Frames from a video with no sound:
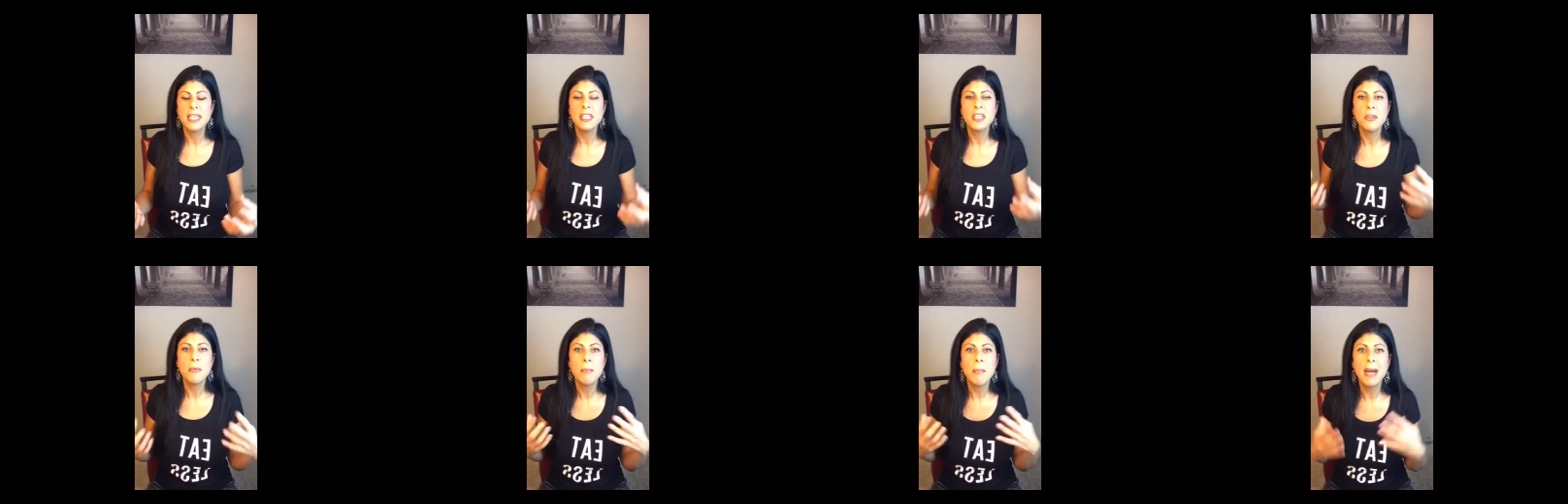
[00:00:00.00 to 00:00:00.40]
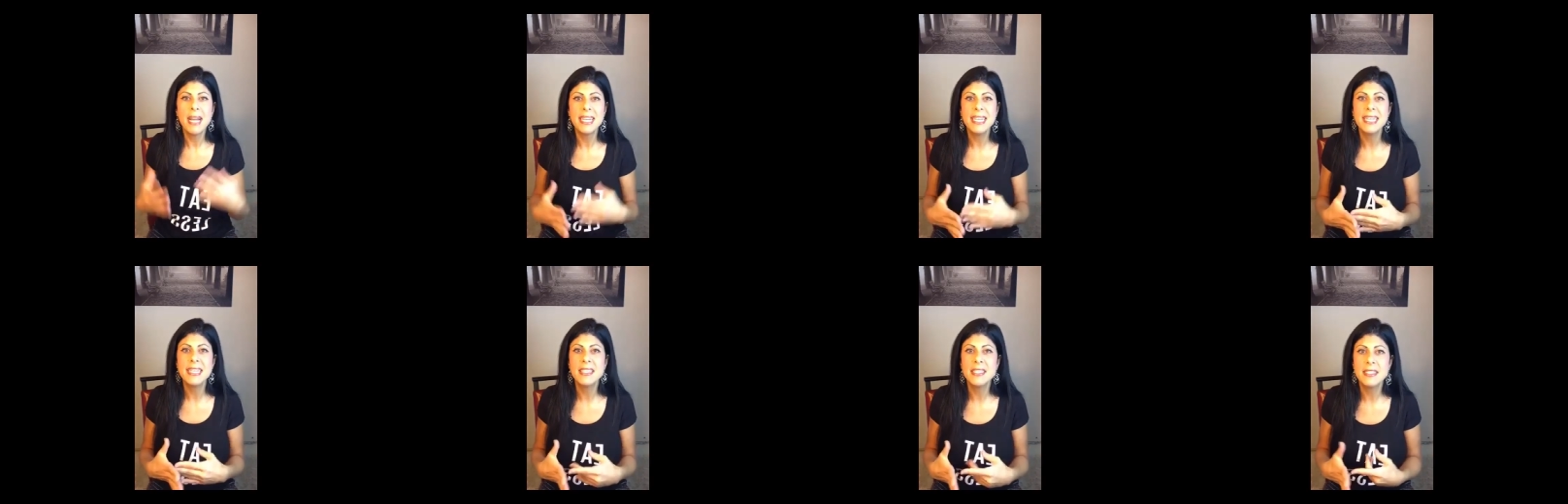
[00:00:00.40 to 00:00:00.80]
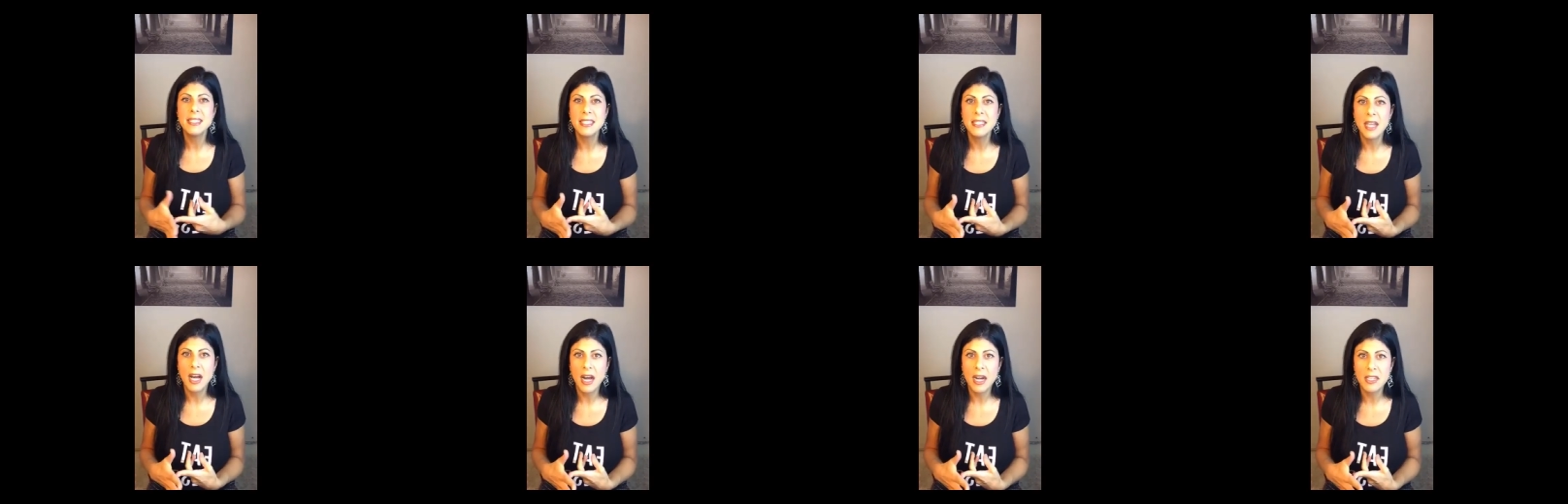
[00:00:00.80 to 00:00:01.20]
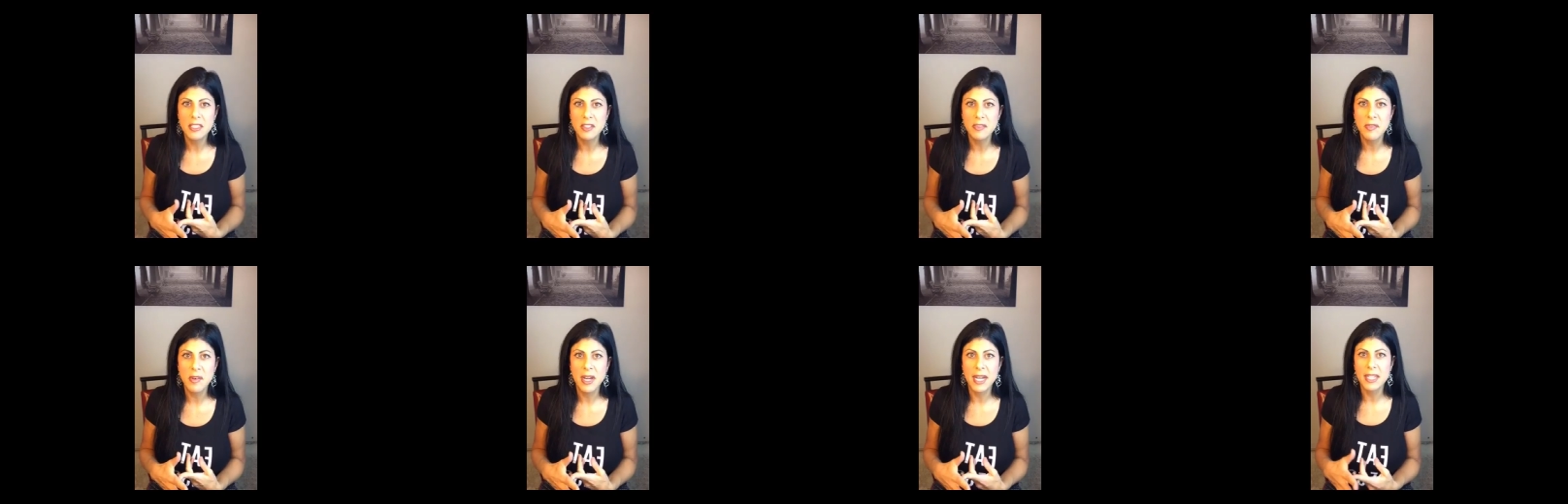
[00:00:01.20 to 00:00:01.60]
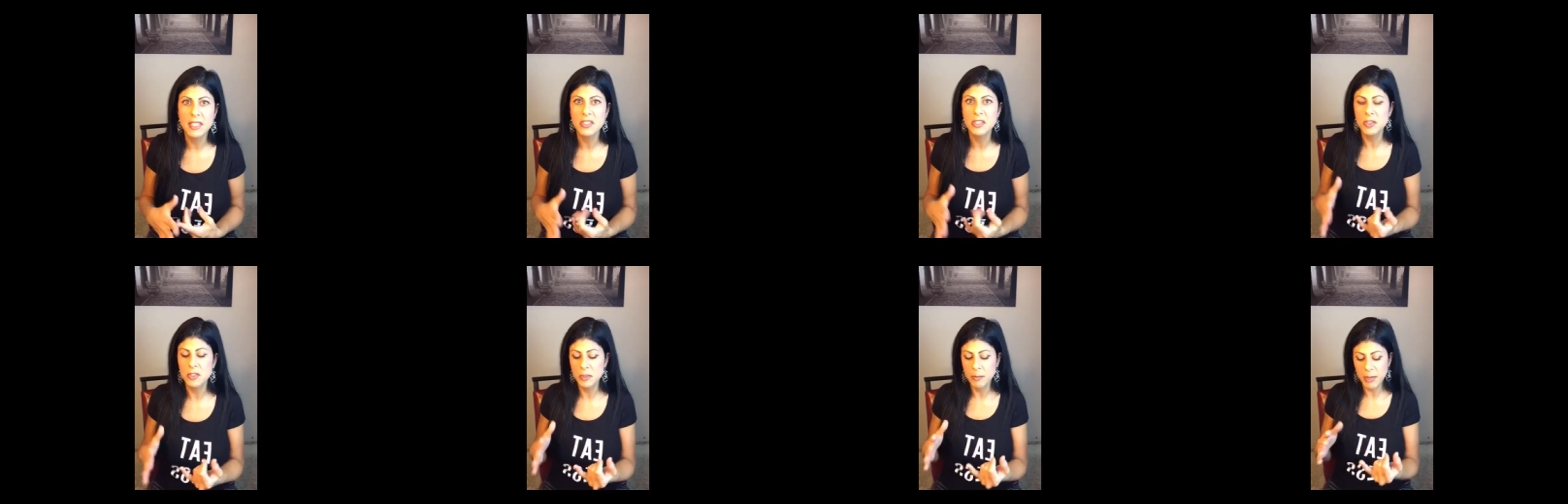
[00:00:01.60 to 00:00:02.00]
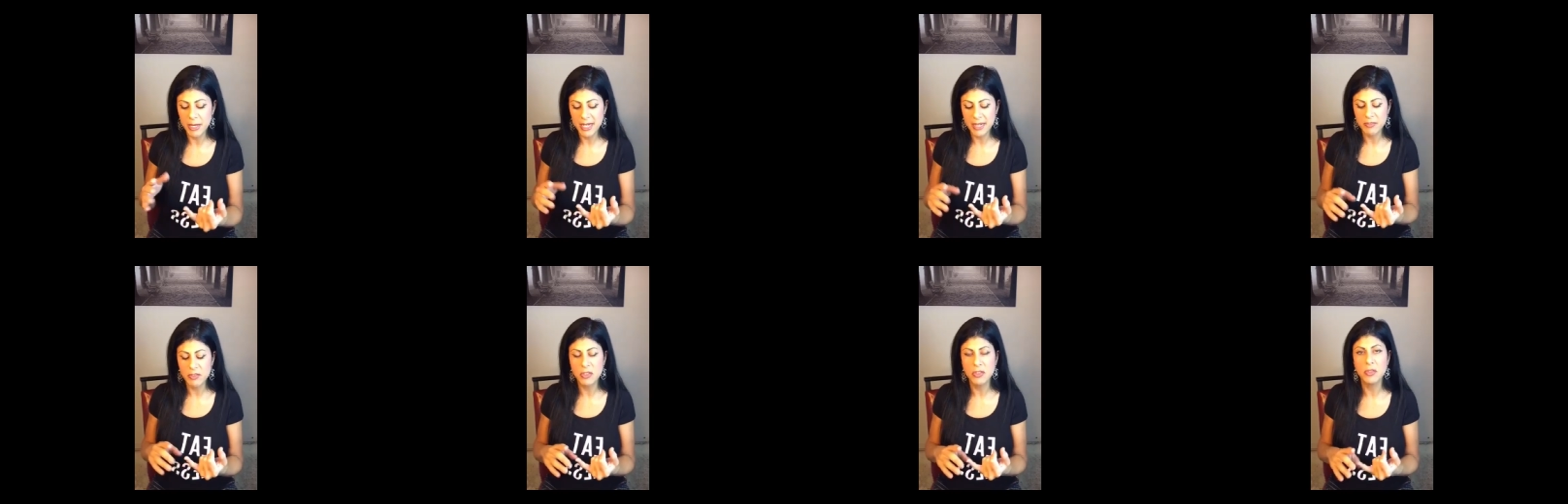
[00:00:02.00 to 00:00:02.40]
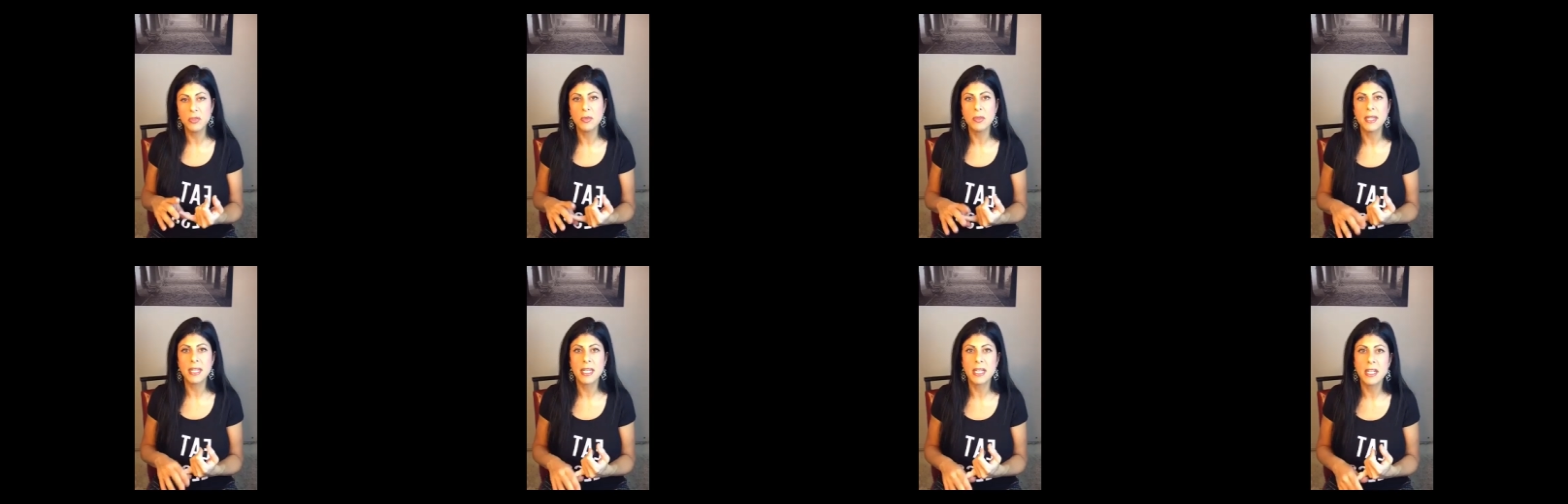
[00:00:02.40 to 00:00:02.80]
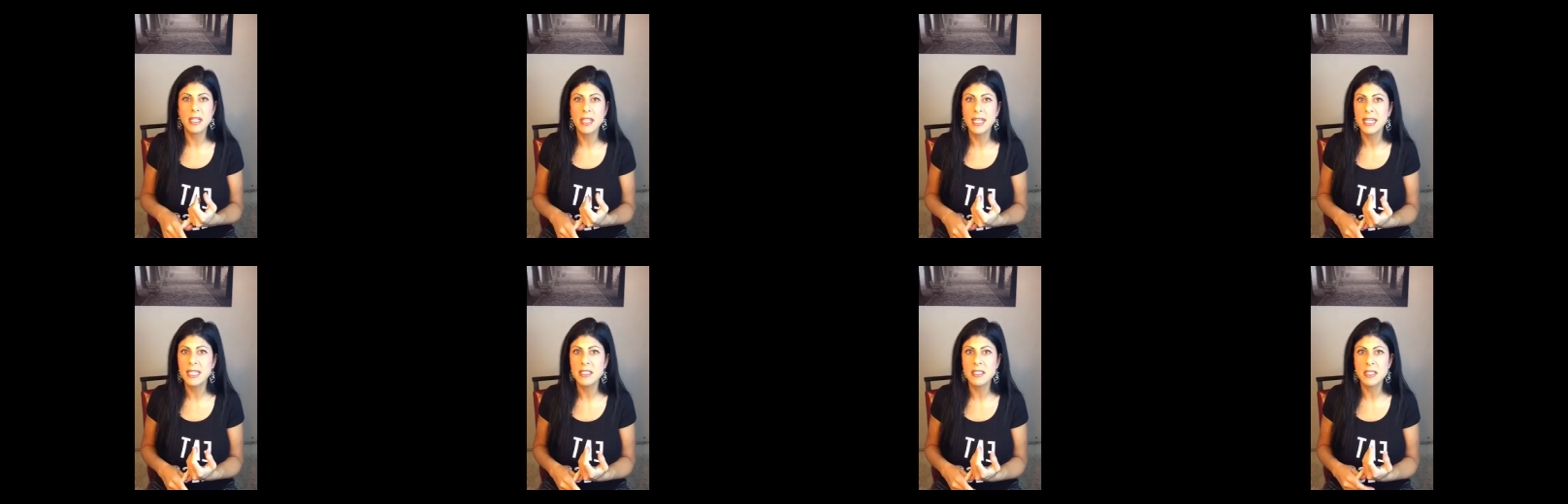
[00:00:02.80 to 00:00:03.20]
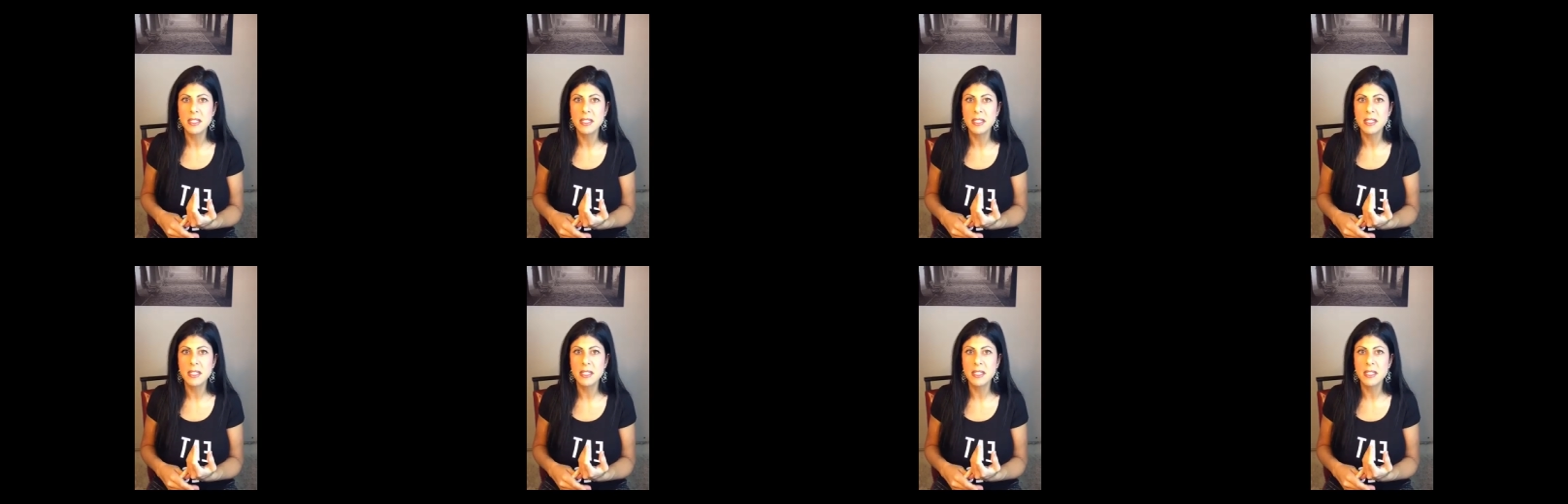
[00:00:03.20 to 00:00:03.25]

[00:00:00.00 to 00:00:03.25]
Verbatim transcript: You might need to detoxify, so you might have to do like a cleanse.